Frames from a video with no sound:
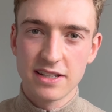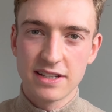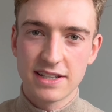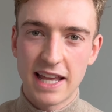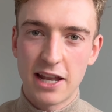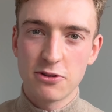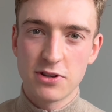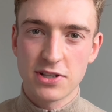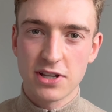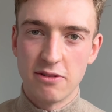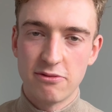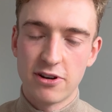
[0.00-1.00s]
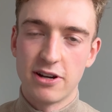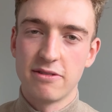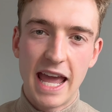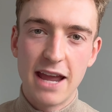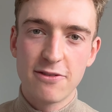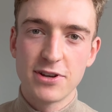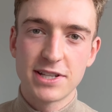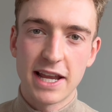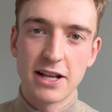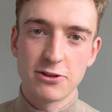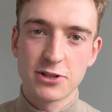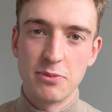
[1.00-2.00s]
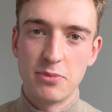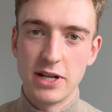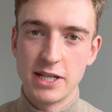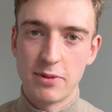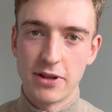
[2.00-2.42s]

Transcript: saddle discomfort. Every cyclist complains about